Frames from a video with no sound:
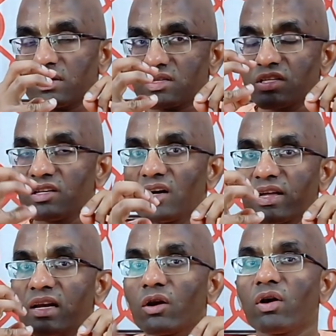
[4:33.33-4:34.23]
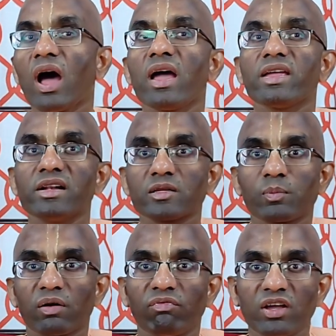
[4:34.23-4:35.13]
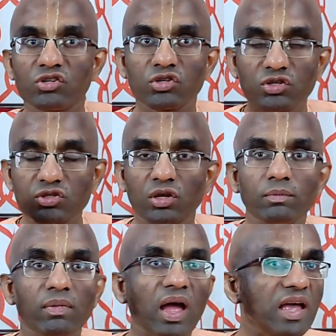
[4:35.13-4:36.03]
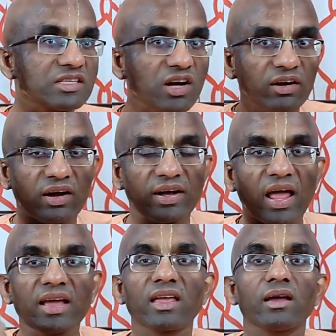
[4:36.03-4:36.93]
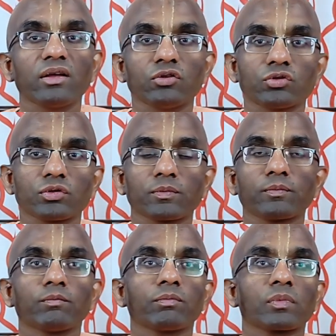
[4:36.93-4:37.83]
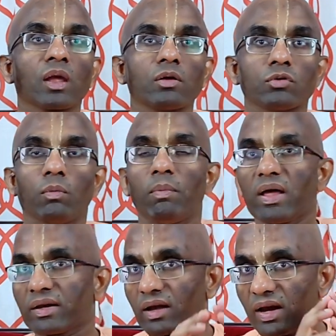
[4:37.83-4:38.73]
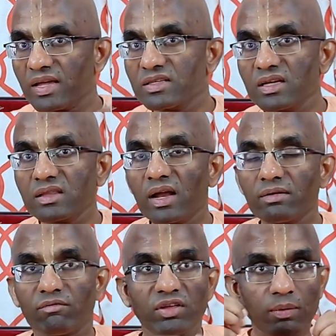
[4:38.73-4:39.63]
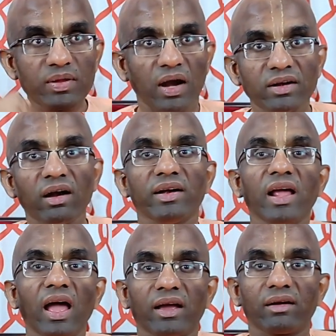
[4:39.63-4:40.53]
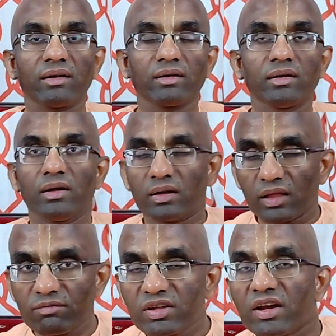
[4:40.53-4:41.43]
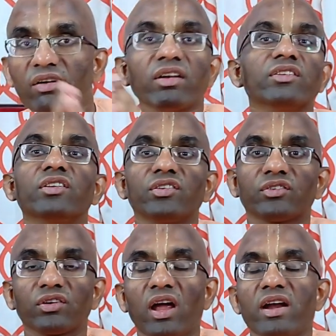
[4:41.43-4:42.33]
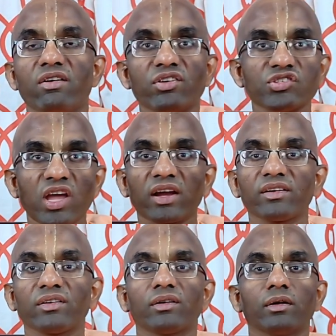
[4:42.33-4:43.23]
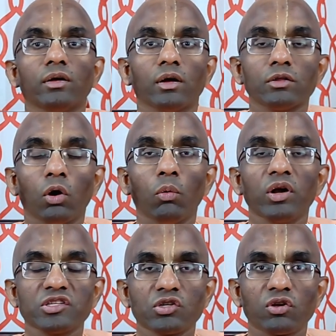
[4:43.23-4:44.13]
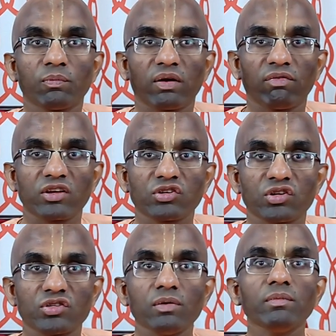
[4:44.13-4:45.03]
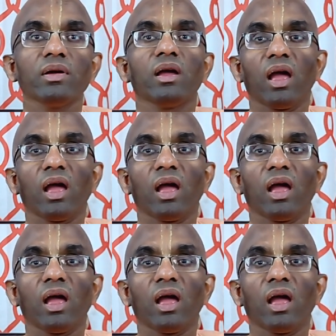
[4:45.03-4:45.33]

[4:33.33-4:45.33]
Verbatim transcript: the serial killer on high heels, perfectionism, has started attacking us. So by recognizing that we are being under attack, then we can resist and reject the overtures of perfectionism,